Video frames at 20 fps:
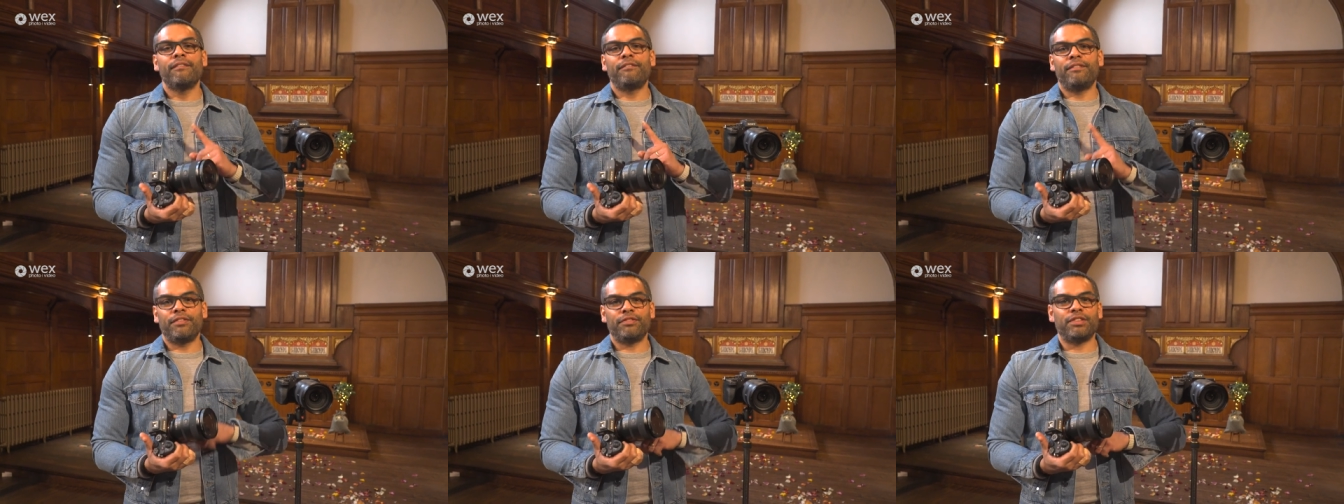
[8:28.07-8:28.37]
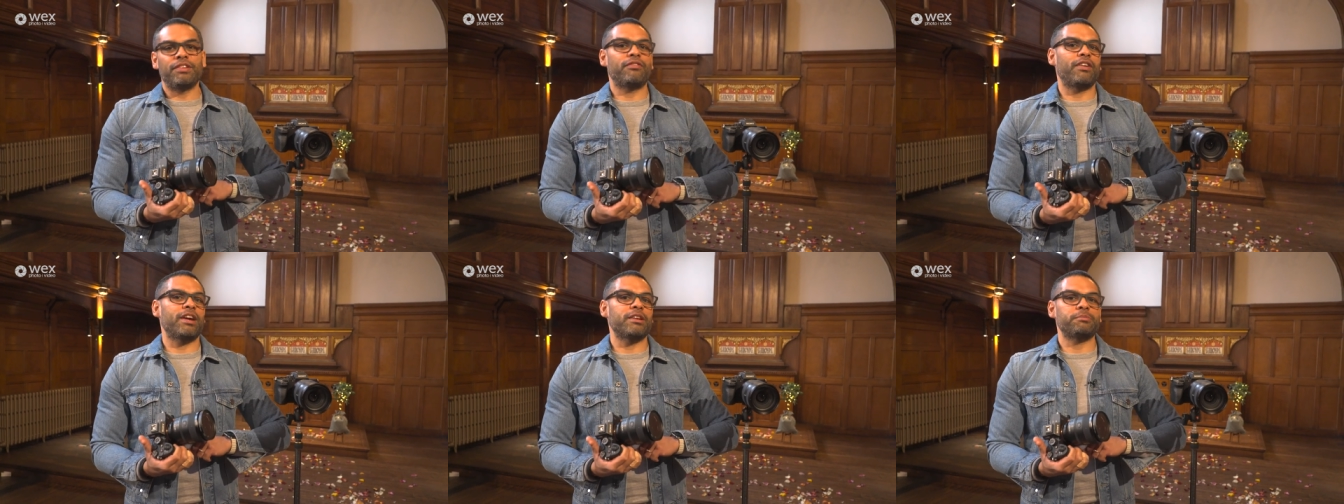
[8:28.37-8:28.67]

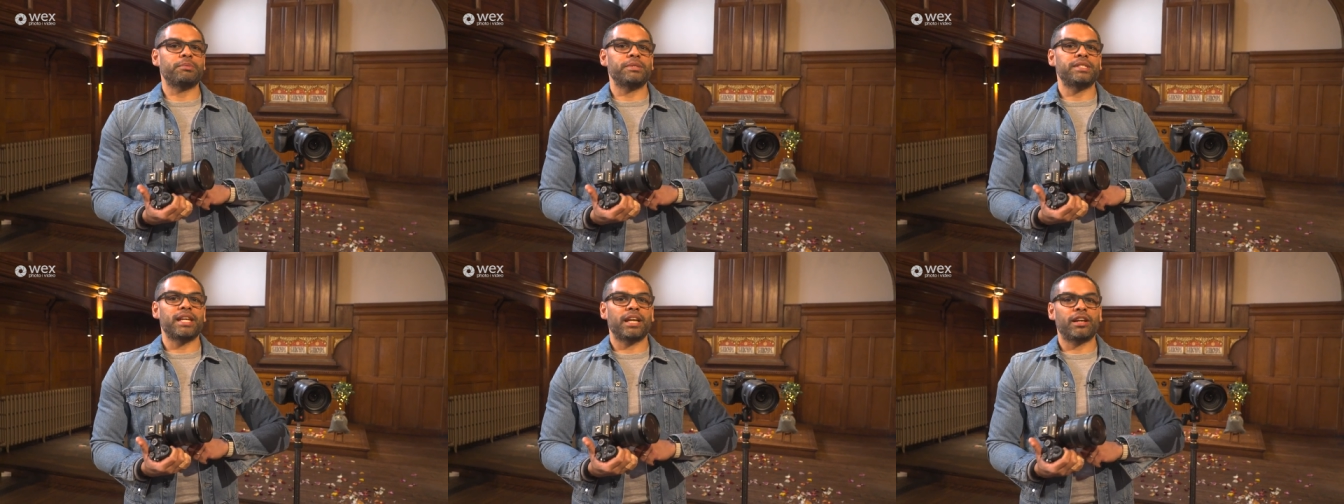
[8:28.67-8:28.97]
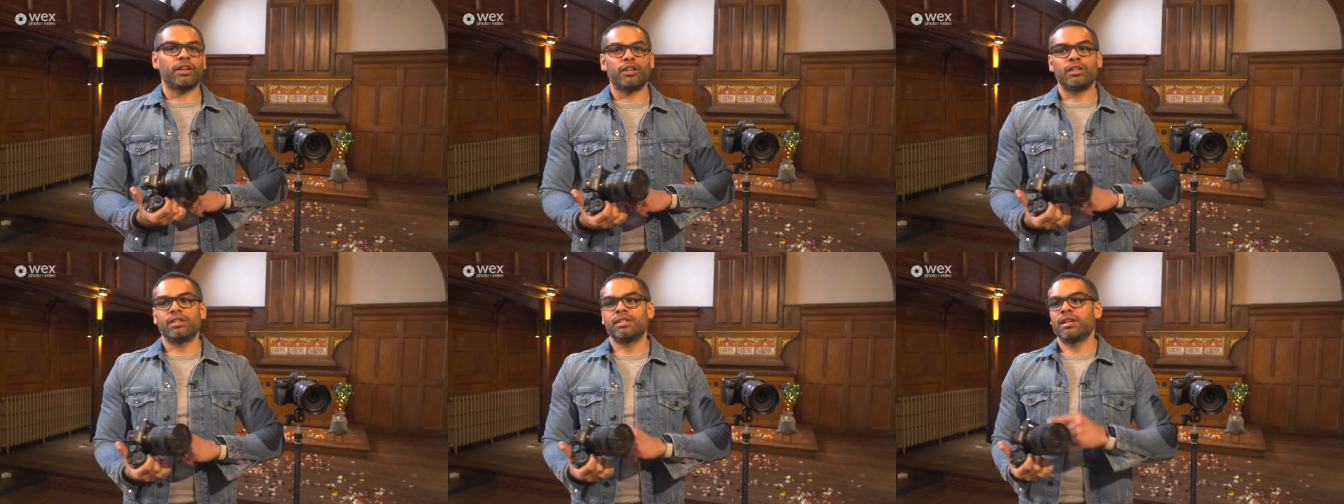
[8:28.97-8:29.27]
50 frames per
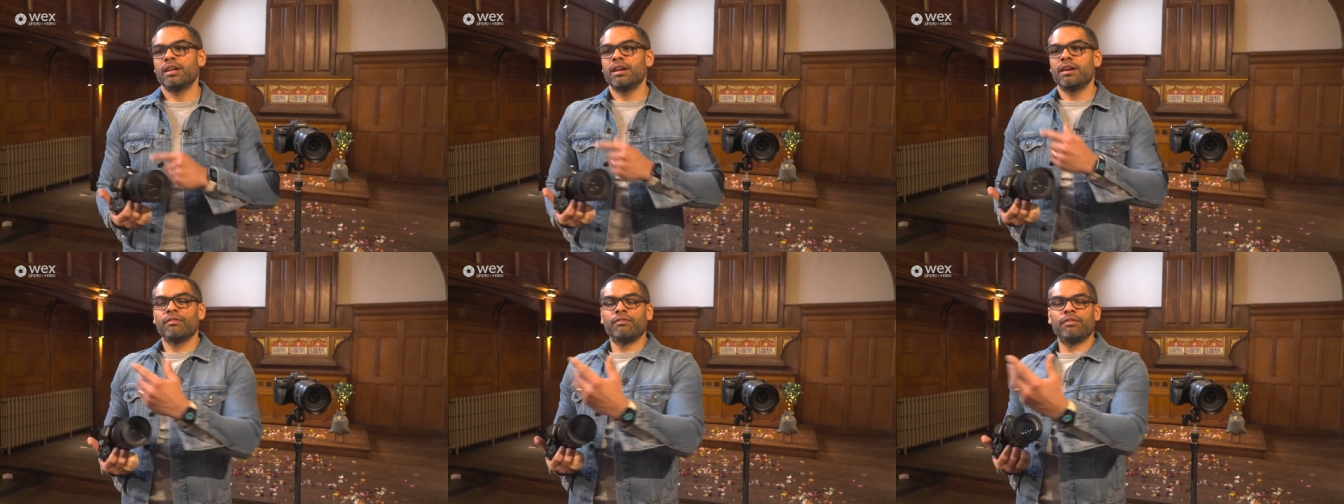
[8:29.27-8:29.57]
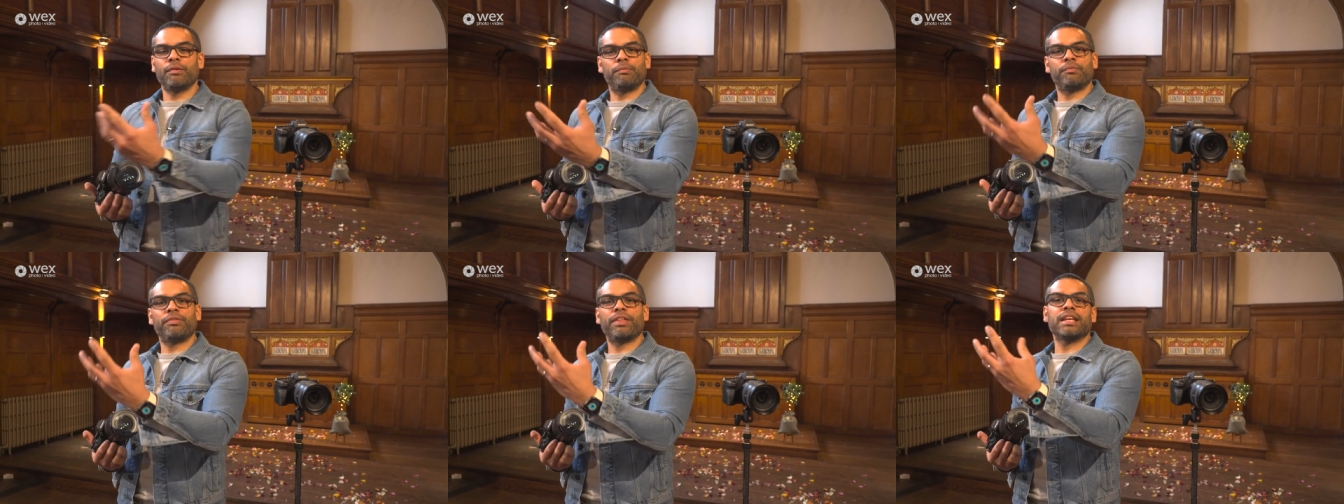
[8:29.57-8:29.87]
second
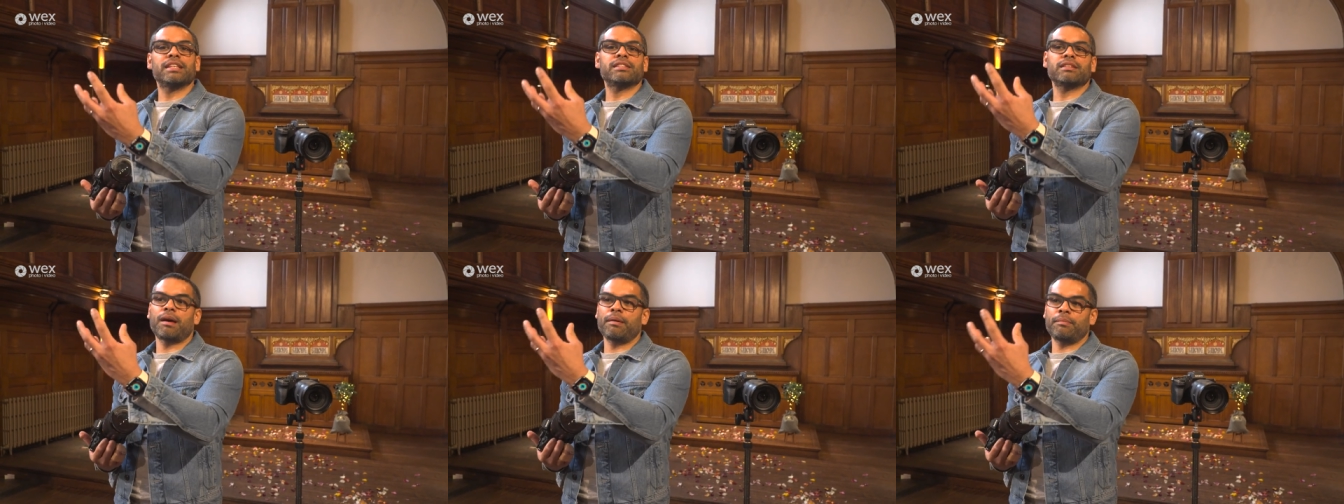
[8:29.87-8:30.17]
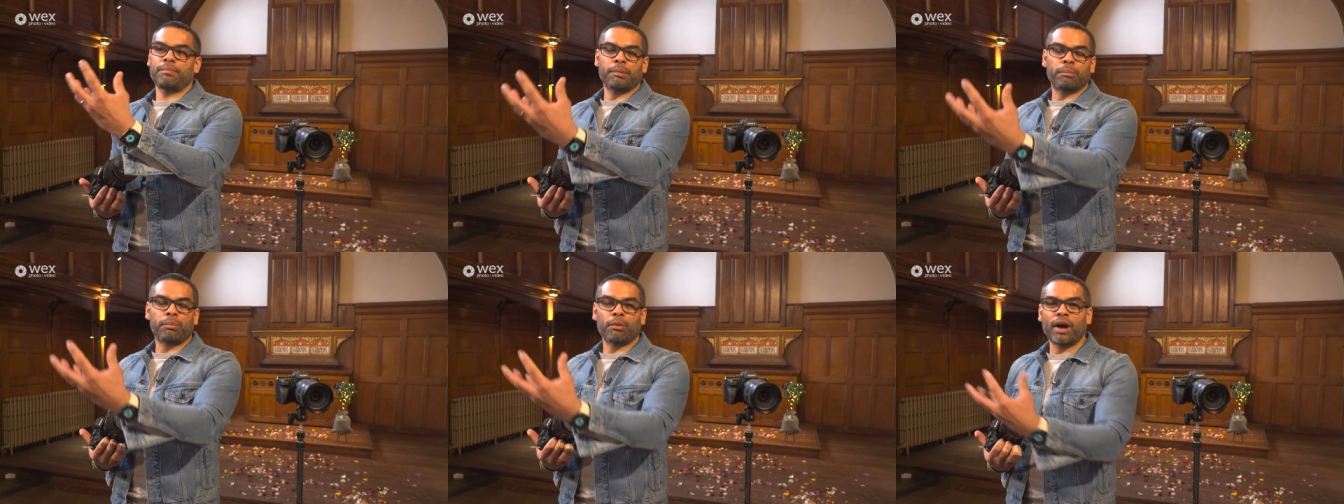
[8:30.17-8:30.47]
for things
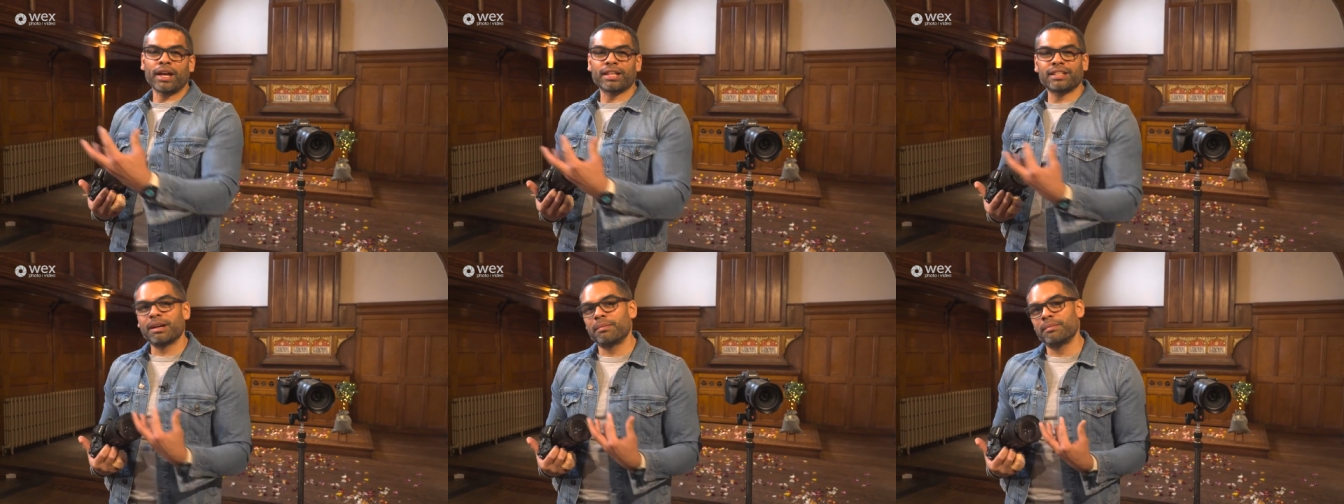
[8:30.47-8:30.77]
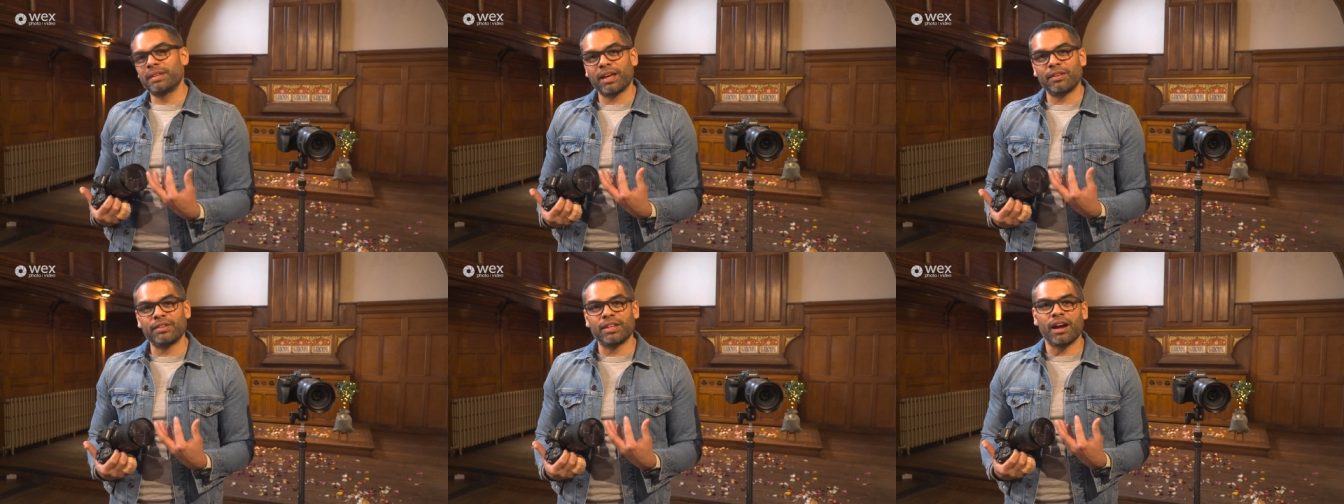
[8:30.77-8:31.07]
like The Bride
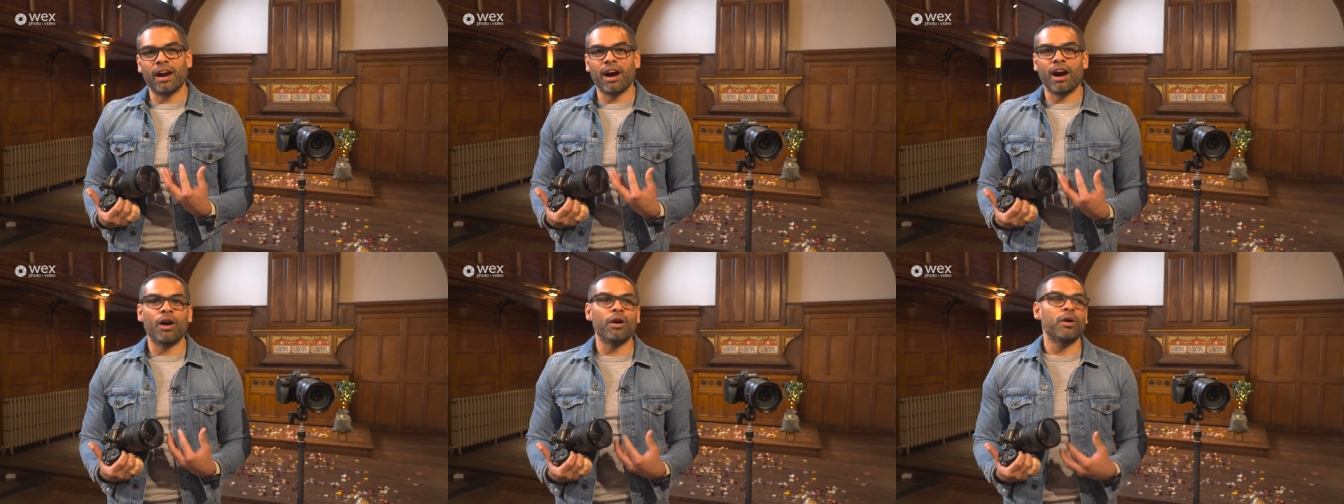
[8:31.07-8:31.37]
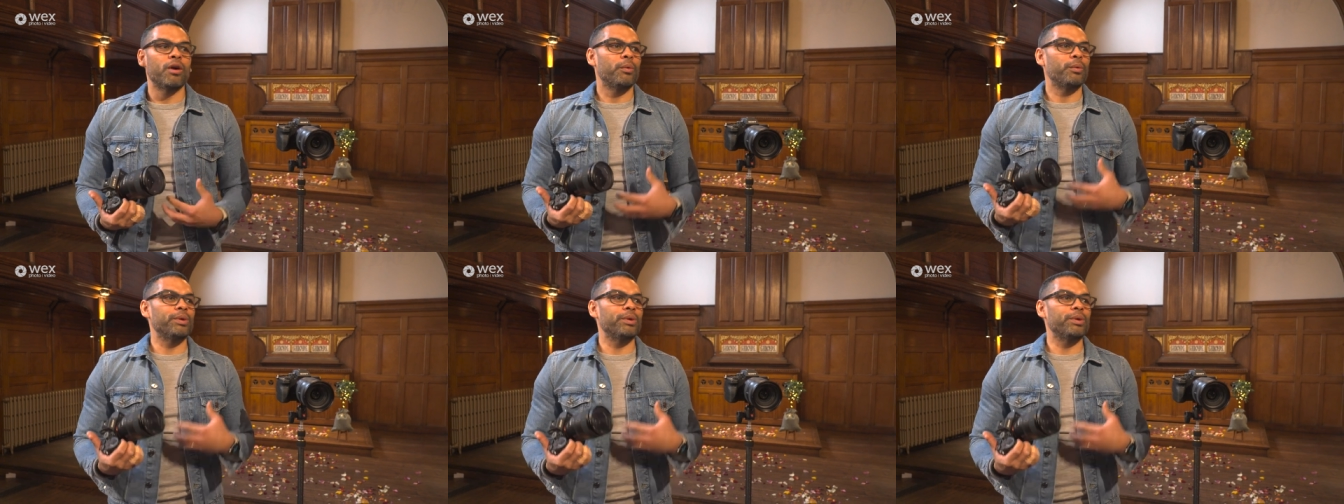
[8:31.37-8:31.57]
Come Down the Aisle,